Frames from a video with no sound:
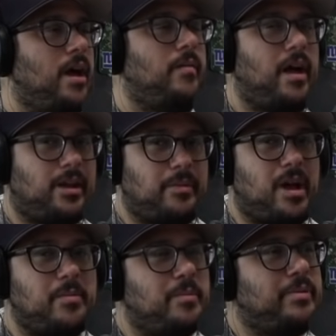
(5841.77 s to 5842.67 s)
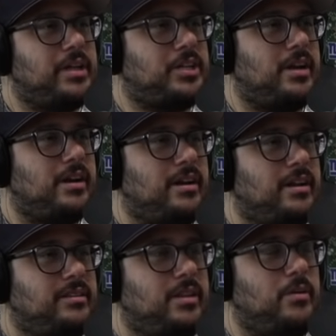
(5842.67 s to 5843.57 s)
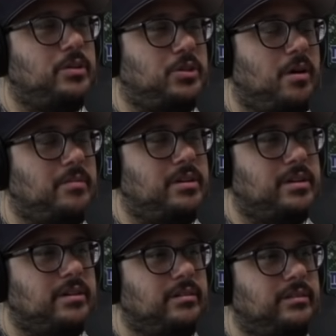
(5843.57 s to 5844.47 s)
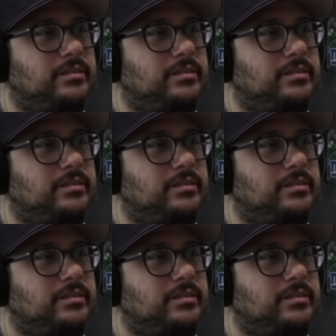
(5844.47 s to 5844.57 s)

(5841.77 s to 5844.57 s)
I'm not gonna become your bitch here and do what you want me to do.